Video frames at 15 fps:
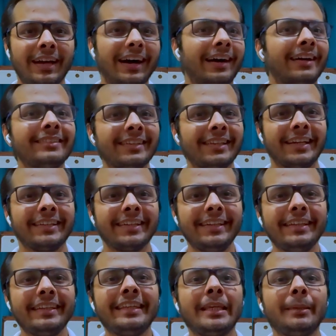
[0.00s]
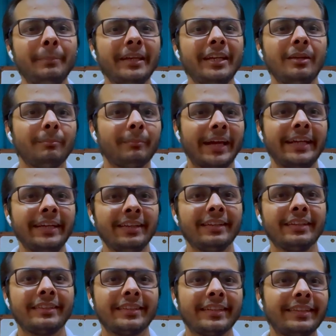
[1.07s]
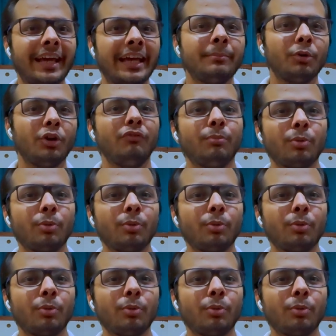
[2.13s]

are selected keeping in mind the type of